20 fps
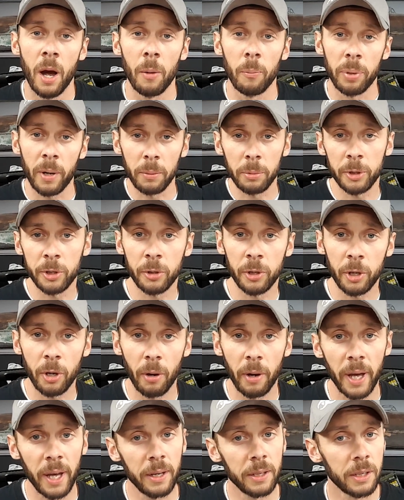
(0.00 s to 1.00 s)
Probably going to
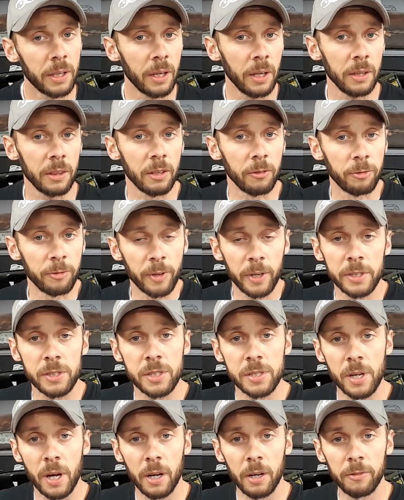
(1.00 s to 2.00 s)
go ahead and cut the
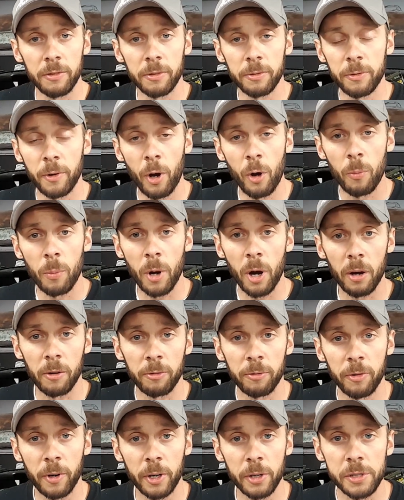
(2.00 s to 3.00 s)
fronts of the foam
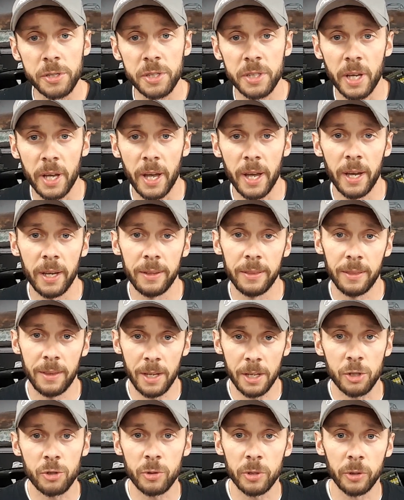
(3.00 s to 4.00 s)
off first and
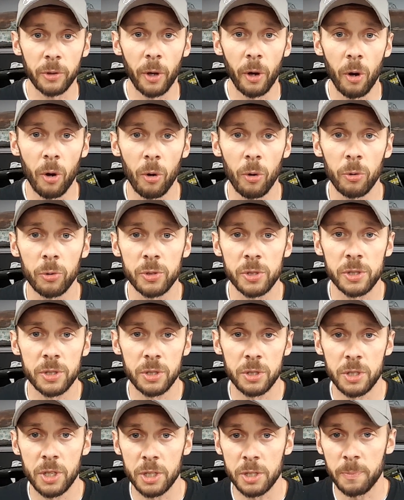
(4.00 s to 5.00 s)
then drill the holes,
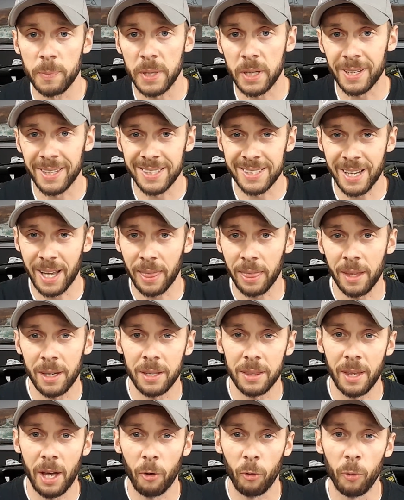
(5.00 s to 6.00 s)
just because I
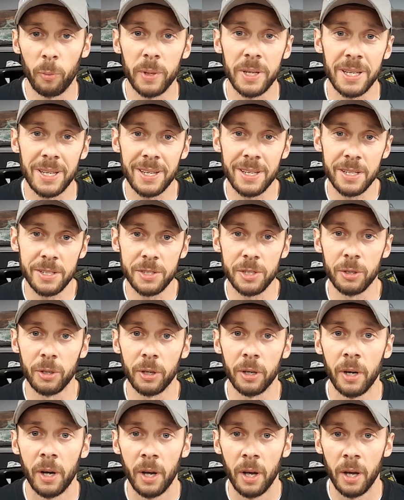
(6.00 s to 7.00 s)
think that will be
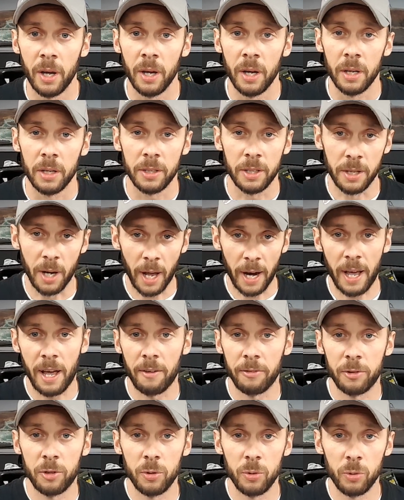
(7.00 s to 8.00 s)
easier to not
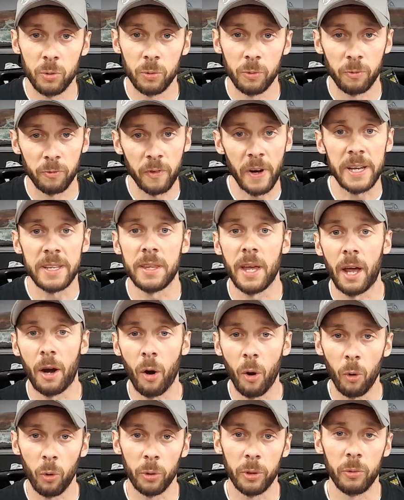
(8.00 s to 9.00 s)
have to fight that
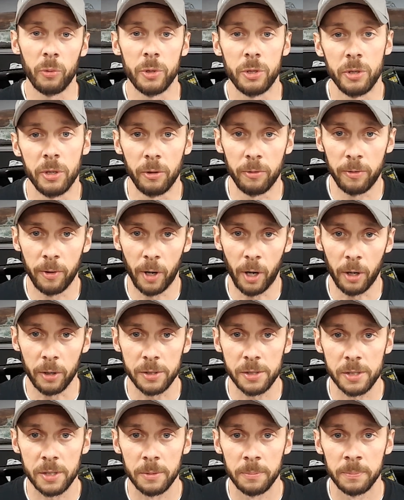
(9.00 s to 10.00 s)
hole that we drill
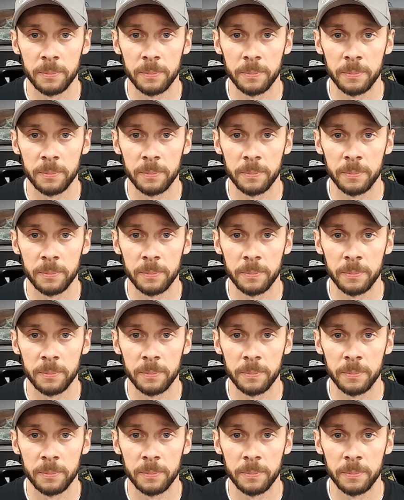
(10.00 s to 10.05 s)
first.